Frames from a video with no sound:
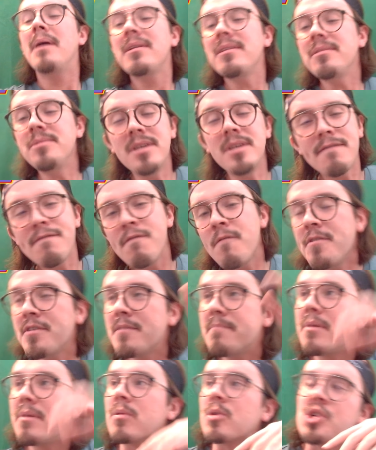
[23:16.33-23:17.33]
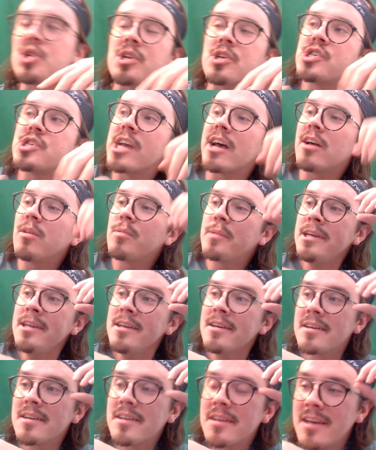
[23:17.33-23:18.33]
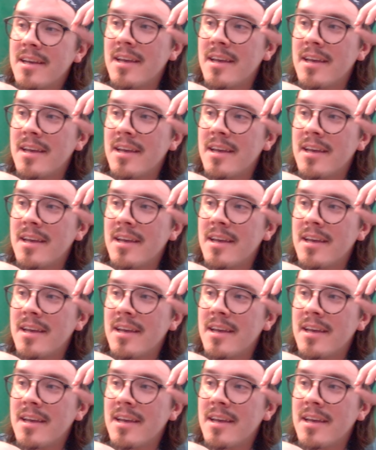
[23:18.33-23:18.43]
about a different emotion, shall we?